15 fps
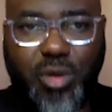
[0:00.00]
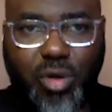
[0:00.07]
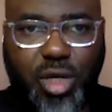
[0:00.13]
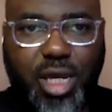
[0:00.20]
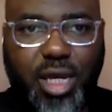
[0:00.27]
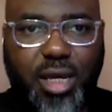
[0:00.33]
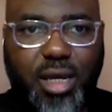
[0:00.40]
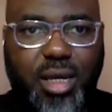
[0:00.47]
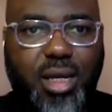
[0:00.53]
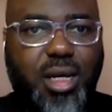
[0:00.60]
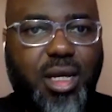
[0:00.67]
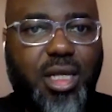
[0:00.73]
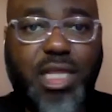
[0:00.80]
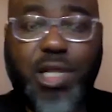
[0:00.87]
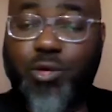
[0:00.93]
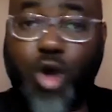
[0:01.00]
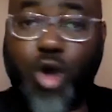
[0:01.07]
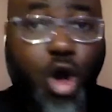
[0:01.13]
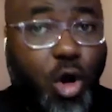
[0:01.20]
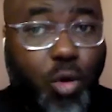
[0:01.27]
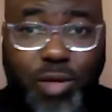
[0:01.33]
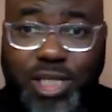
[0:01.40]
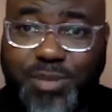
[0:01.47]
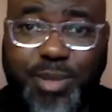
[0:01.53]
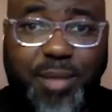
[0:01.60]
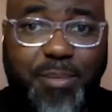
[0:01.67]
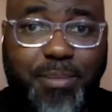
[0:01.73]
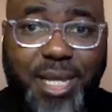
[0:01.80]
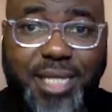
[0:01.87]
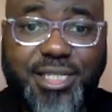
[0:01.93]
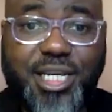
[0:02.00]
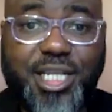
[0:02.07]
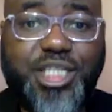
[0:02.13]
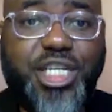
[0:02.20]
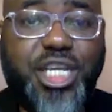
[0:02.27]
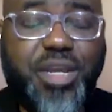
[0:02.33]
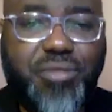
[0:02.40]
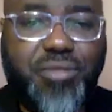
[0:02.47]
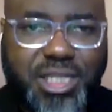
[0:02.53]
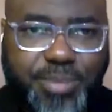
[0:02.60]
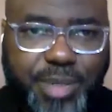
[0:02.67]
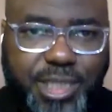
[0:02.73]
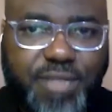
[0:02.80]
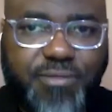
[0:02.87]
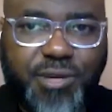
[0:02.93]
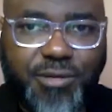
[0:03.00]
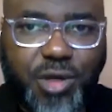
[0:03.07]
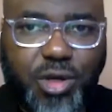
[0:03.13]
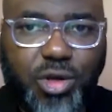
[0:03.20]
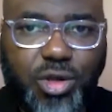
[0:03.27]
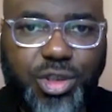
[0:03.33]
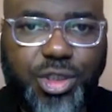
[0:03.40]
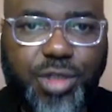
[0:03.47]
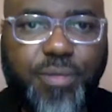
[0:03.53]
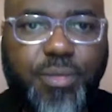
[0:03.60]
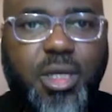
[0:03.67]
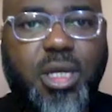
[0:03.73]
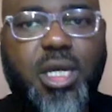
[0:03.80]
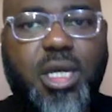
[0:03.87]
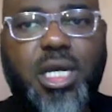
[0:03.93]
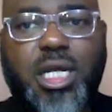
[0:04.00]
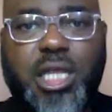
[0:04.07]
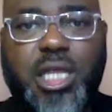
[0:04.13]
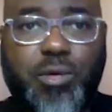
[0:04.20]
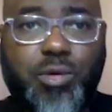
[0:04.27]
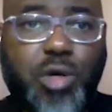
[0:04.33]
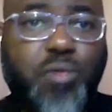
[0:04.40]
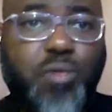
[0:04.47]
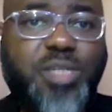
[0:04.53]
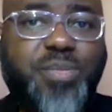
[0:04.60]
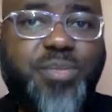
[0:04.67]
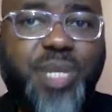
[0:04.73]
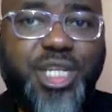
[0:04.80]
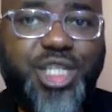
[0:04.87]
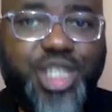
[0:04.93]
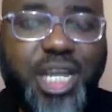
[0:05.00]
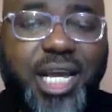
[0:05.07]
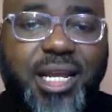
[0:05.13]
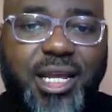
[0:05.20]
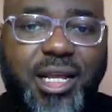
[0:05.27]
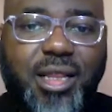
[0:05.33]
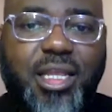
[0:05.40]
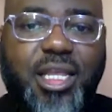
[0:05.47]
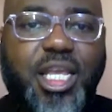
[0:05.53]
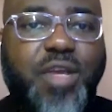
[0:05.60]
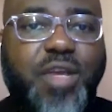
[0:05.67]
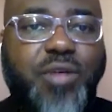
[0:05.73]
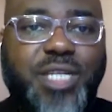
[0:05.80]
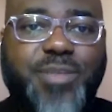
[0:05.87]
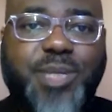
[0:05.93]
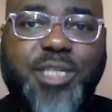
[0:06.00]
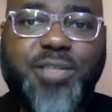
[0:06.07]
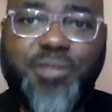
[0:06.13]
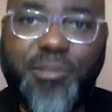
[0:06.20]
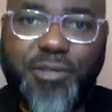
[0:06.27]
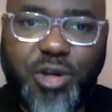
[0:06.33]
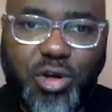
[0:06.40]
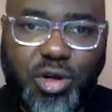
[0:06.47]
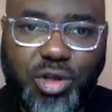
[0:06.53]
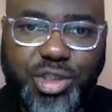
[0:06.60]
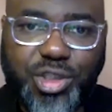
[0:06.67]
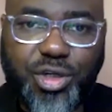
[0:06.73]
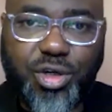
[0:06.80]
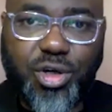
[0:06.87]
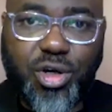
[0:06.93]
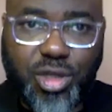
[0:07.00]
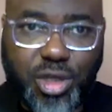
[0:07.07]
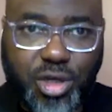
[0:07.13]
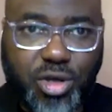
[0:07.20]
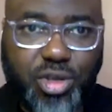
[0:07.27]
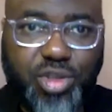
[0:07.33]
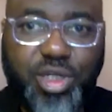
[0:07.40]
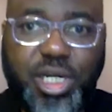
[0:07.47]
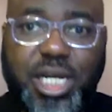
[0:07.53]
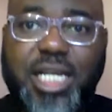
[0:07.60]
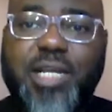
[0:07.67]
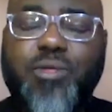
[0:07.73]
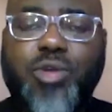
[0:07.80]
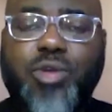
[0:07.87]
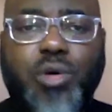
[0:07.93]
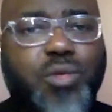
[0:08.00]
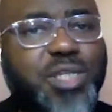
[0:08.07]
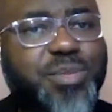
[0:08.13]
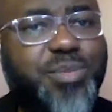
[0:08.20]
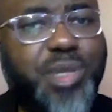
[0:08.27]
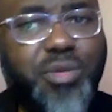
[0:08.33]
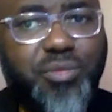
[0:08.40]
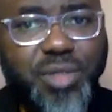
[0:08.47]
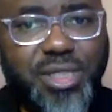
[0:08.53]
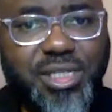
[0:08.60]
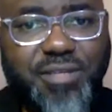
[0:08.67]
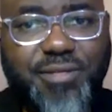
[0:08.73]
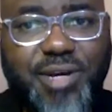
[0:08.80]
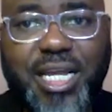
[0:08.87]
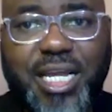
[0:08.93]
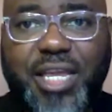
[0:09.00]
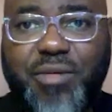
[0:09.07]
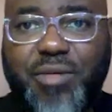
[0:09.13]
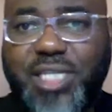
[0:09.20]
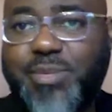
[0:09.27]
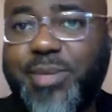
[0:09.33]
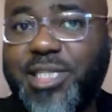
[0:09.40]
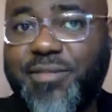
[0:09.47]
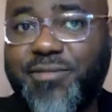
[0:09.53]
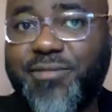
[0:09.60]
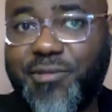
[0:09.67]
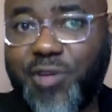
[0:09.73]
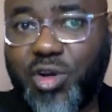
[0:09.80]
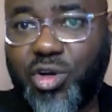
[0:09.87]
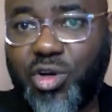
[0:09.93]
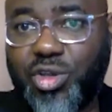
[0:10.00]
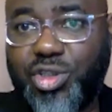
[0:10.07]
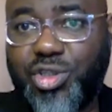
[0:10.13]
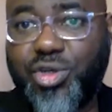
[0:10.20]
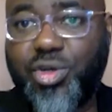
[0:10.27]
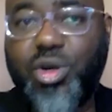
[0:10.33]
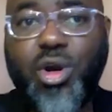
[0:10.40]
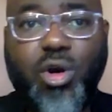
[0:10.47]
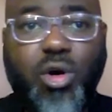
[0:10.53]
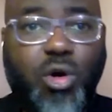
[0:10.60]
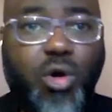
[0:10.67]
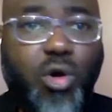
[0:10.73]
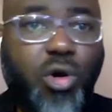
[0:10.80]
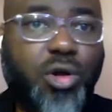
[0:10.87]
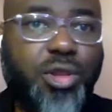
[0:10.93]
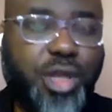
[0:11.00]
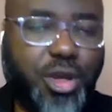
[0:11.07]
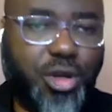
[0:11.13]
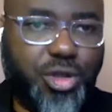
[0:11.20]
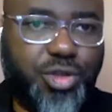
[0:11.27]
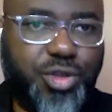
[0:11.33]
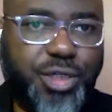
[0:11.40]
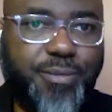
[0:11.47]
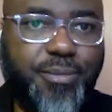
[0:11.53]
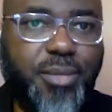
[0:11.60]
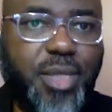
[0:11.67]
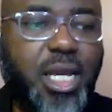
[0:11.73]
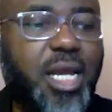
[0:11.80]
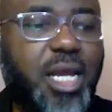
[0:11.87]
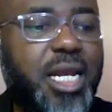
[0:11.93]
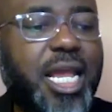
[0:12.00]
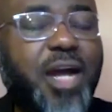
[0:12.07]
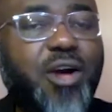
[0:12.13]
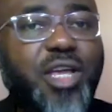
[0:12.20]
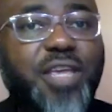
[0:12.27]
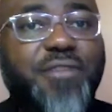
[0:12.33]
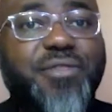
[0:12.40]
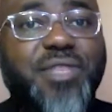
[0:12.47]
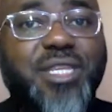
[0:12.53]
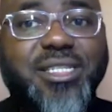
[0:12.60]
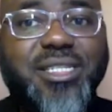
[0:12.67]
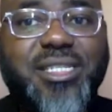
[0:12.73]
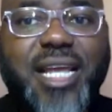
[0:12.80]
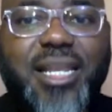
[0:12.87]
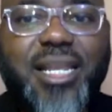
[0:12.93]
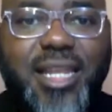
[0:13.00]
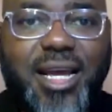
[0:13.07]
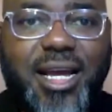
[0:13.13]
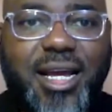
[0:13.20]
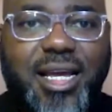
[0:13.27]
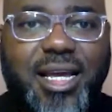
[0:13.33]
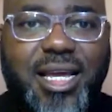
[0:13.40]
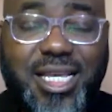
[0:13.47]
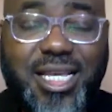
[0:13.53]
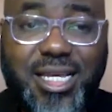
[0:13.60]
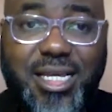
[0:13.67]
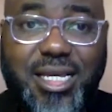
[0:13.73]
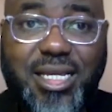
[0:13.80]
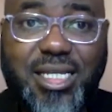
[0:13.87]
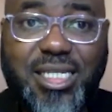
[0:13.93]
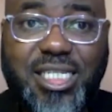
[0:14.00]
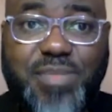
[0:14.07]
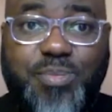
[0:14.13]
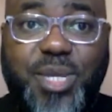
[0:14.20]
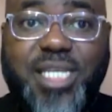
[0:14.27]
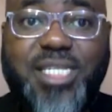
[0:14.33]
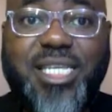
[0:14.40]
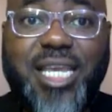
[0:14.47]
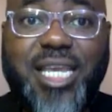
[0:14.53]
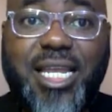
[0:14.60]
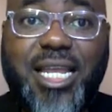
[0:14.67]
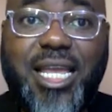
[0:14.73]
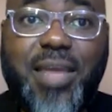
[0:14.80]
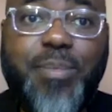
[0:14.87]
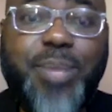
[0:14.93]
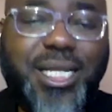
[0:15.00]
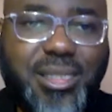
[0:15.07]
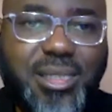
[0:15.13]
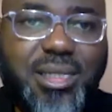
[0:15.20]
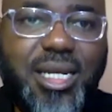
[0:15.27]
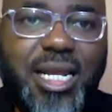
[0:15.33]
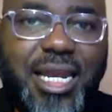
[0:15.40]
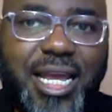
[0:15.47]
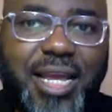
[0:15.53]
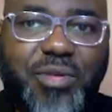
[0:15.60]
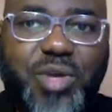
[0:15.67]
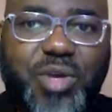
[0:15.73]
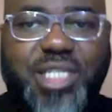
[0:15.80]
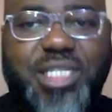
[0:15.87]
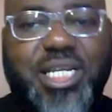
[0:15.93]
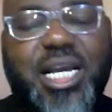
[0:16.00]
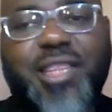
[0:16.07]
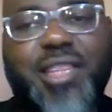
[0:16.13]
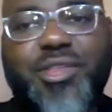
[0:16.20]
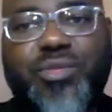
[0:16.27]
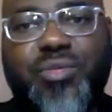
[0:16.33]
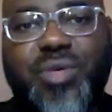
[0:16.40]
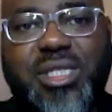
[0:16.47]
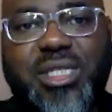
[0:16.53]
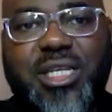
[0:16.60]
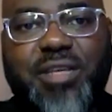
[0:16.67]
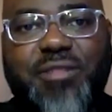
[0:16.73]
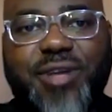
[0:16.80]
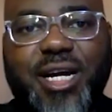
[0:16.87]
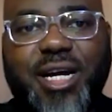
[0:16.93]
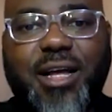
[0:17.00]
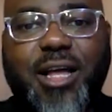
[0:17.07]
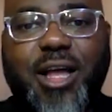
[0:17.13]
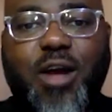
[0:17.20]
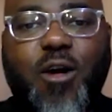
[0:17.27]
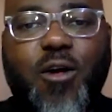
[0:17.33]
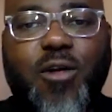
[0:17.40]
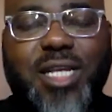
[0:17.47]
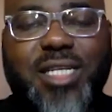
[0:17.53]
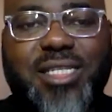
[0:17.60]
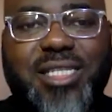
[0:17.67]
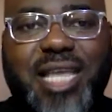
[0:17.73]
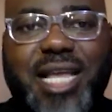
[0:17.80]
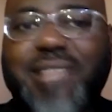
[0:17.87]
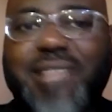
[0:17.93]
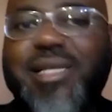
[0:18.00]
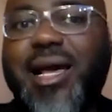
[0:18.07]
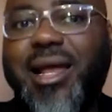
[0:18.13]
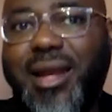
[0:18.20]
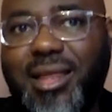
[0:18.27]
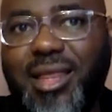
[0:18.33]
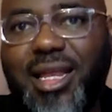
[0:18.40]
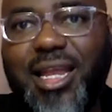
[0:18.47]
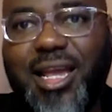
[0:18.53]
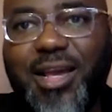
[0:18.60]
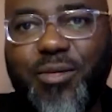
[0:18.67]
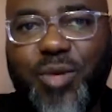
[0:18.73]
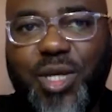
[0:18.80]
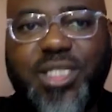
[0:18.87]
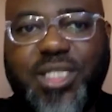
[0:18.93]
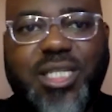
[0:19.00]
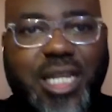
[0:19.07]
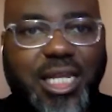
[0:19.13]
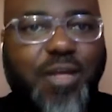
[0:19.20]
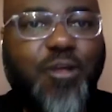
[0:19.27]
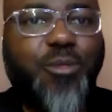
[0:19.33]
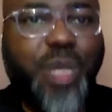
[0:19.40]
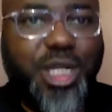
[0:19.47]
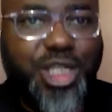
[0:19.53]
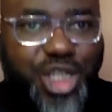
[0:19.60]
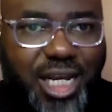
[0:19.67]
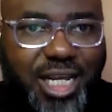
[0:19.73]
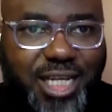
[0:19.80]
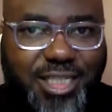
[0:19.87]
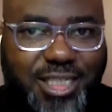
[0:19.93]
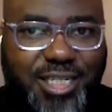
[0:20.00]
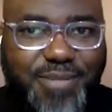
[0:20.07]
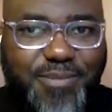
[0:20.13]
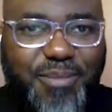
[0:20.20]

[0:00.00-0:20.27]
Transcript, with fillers: Okay. There would always be a message, irrespective of the culture. There would always be a channel, irrespective of the culture or the country. And there would always be a receiver, irrespective of the culture or the country. Now, if the sender speaks in a particular language and the receiver understands another language, then there will be a challenge.